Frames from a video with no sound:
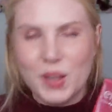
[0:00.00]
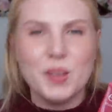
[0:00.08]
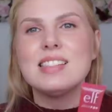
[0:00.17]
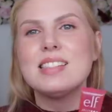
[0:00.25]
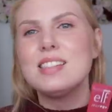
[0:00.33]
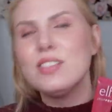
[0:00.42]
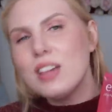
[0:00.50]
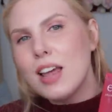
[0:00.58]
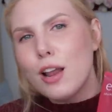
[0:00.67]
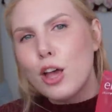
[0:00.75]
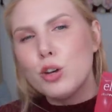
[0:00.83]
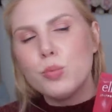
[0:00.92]
Still
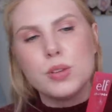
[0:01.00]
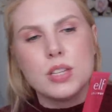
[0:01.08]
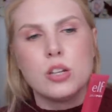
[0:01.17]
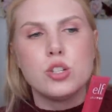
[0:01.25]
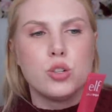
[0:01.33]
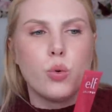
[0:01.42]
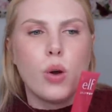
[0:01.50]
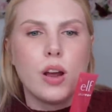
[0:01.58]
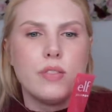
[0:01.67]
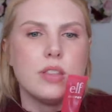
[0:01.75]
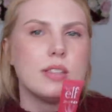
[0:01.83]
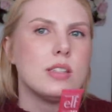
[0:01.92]
not 100% sure
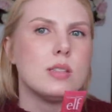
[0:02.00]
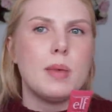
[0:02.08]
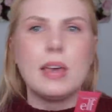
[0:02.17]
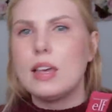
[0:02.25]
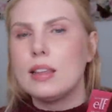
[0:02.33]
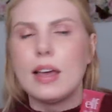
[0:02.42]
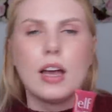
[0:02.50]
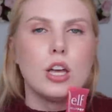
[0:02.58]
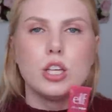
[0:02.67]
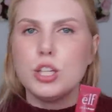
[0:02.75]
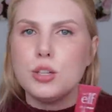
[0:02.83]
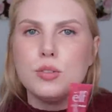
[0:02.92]
if this is making like a
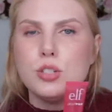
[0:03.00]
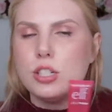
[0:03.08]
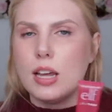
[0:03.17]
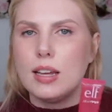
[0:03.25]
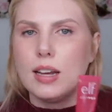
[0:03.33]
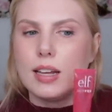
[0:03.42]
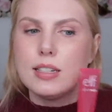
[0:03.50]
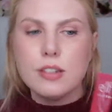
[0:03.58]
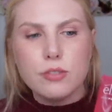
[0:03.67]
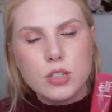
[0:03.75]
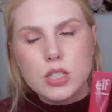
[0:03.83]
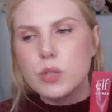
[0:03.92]
huge day and night
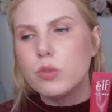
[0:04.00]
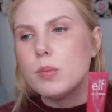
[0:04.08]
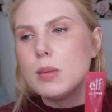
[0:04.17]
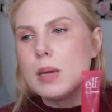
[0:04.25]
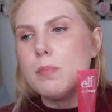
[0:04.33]
difference for me,